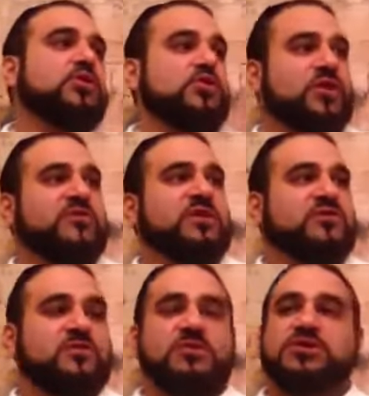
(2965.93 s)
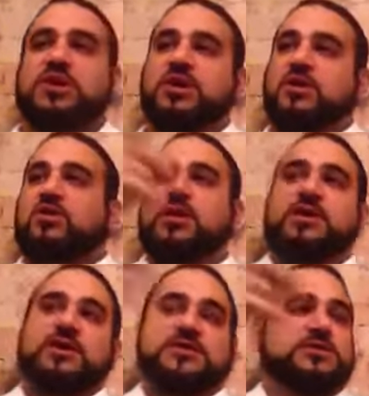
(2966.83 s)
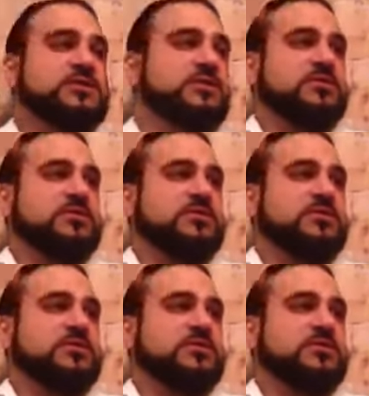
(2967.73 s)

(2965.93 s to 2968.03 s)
You have a different machine, it can go like this.